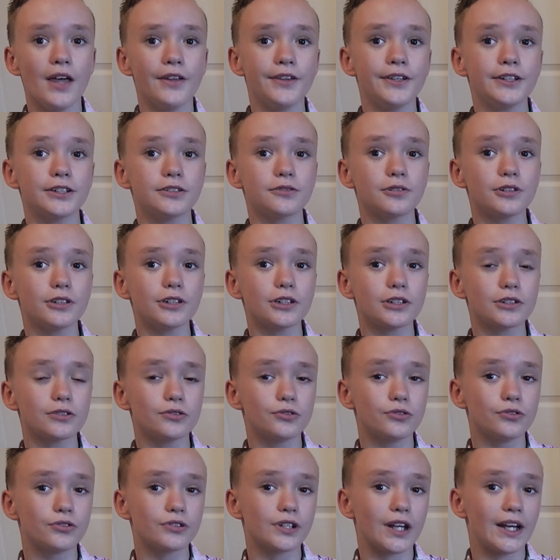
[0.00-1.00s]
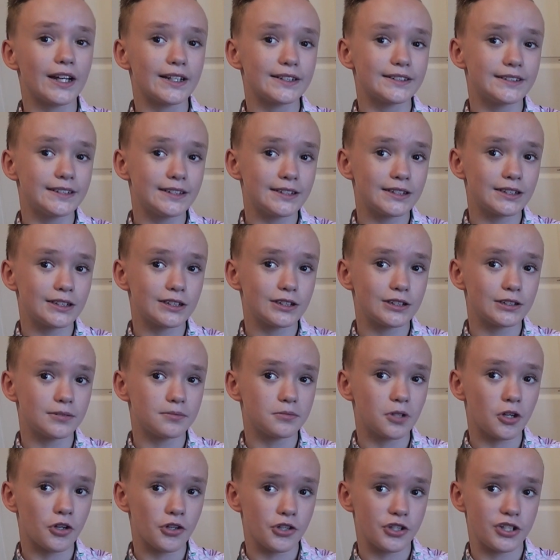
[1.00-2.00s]
This is called a
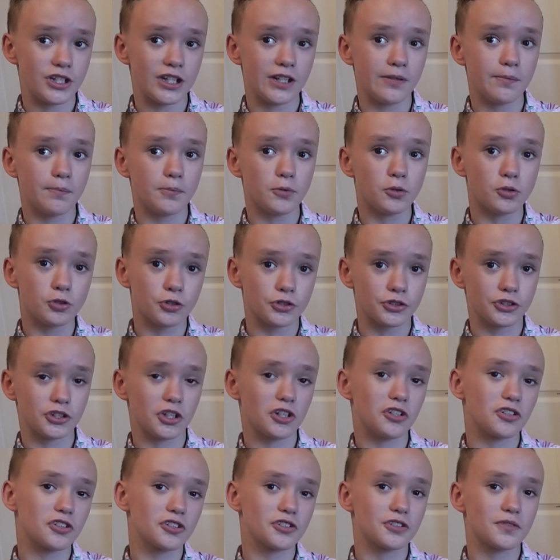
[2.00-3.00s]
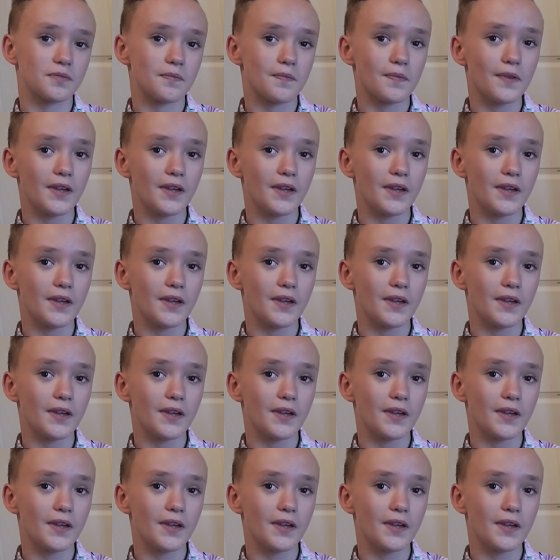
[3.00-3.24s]
system on chip or SOC.